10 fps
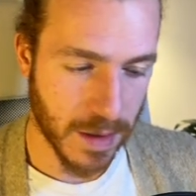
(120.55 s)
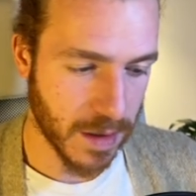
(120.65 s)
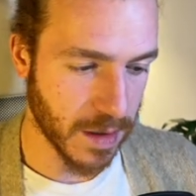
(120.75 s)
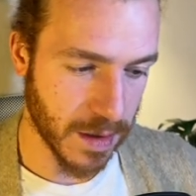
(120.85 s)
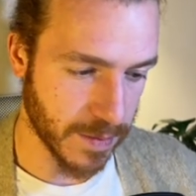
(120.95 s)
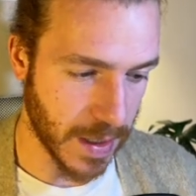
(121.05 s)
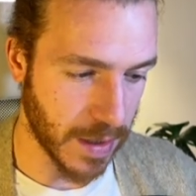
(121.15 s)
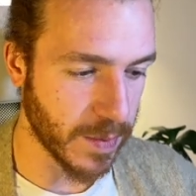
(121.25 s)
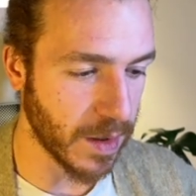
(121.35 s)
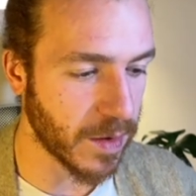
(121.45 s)

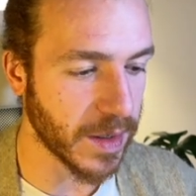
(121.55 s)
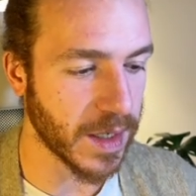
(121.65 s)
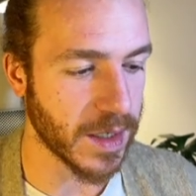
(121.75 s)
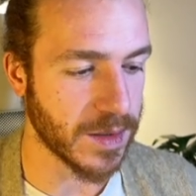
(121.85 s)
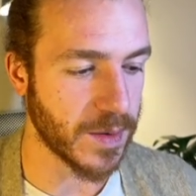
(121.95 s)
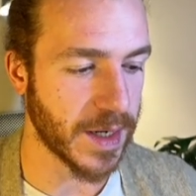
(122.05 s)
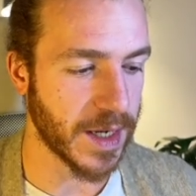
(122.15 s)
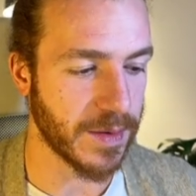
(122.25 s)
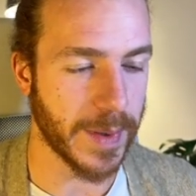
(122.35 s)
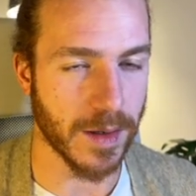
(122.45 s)
down below in case you want to
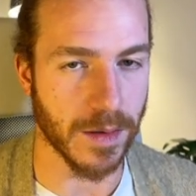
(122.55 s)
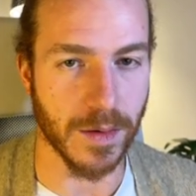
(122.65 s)
have a better look